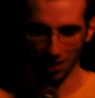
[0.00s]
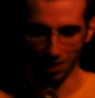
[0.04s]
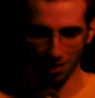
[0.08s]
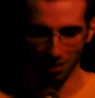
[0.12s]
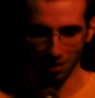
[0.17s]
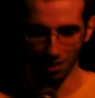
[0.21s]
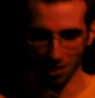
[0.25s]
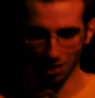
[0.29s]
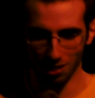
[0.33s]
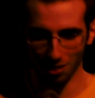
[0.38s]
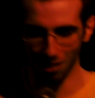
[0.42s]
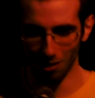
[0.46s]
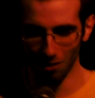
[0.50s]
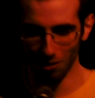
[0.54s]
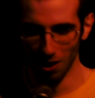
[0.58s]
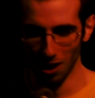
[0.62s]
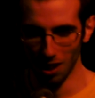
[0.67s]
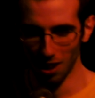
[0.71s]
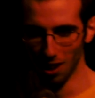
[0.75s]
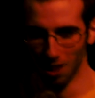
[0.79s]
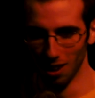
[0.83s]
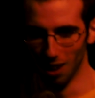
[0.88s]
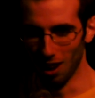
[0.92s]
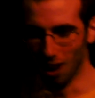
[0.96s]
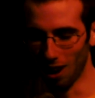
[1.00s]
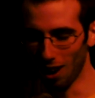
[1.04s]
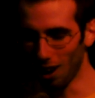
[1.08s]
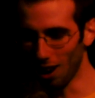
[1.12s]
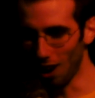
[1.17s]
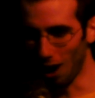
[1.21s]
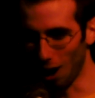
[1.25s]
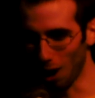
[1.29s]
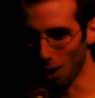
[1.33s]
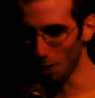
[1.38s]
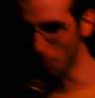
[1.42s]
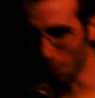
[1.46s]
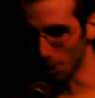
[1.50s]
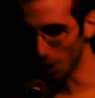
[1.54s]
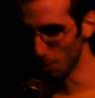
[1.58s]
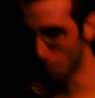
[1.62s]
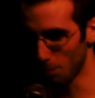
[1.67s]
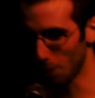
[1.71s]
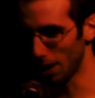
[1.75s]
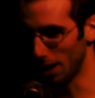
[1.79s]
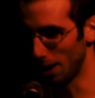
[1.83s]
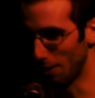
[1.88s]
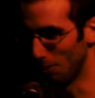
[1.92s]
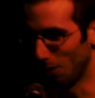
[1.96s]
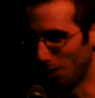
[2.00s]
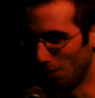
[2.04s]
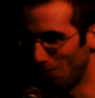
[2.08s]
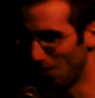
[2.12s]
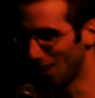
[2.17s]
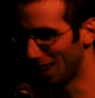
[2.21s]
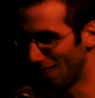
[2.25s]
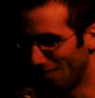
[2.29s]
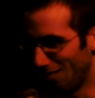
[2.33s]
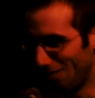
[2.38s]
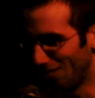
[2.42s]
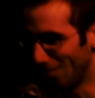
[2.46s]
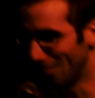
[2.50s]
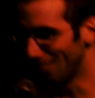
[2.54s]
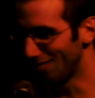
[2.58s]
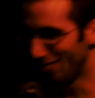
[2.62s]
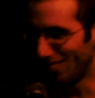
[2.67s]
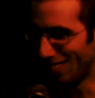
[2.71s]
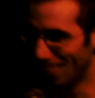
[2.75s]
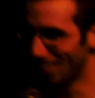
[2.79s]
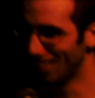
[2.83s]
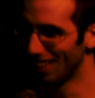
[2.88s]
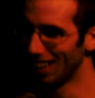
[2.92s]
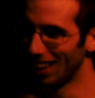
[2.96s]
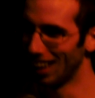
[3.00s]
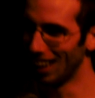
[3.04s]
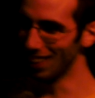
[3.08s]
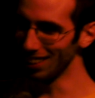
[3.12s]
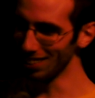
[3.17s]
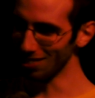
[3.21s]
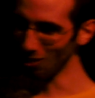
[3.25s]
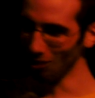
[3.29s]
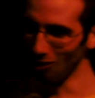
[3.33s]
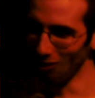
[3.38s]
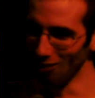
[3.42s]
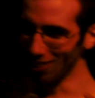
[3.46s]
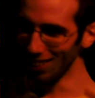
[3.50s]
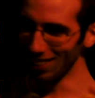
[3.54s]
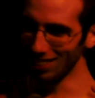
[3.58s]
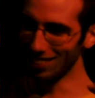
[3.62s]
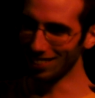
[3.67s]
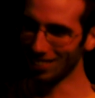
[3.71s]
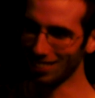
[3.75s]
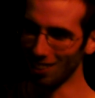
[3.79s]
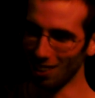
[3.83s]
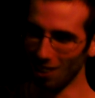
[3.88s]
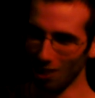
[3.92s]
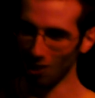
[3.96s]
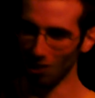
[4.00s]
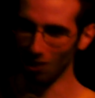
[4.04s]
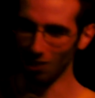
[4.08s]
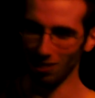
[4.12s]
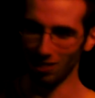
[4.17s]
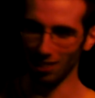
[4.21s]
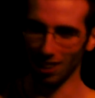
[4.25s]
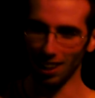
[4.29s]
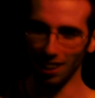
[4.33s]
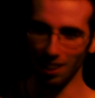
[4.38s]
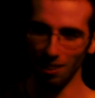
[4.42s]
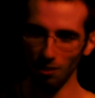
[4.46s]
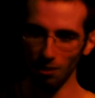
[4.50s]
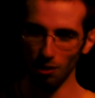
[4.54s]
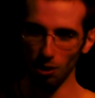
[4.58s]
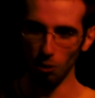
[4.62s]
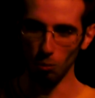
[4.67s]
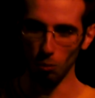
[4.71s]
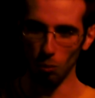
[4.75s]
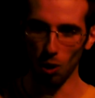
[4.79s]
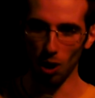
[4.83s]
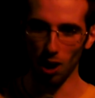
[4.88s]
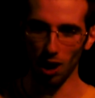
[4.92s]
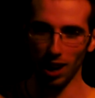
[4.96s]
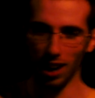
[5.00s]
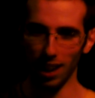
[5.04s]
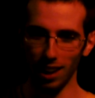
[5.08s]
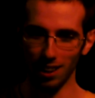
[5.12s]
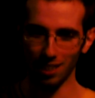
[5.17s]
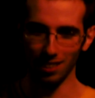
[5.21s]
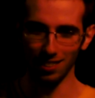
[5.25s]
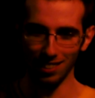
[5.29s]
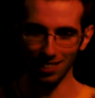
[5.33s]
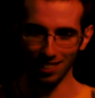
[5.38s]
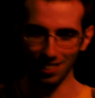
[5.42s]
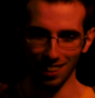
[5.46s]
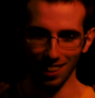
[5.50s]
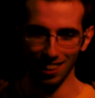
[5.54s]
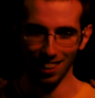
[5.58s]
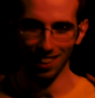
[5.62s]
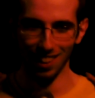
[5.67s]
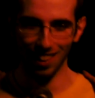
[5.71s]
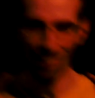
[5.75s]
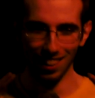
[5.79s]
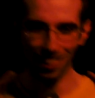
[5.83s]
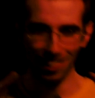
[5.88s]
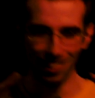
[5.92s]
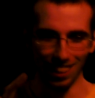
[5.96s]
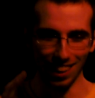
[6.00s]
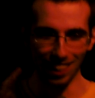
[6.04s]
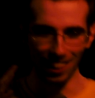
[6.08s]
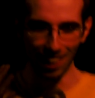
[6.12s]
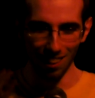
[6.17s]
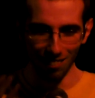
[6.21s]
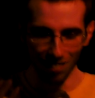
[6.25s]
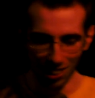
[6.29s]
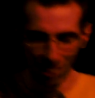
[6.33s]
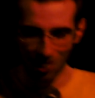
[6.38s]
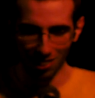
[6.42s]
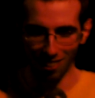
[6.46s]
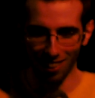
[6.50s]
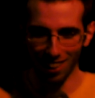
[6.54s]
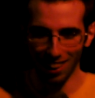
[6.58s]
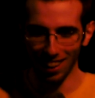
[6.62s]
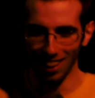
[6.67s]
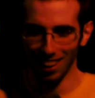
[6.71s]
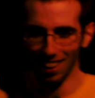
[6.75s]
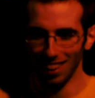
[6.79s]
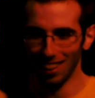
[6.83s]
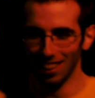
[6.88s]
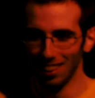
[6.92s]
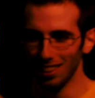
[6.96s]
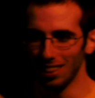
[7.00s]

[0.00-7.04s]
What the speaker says: So it's sort of, I'm gonna pay £1.50. It's always girls. I don't know why, because they never try.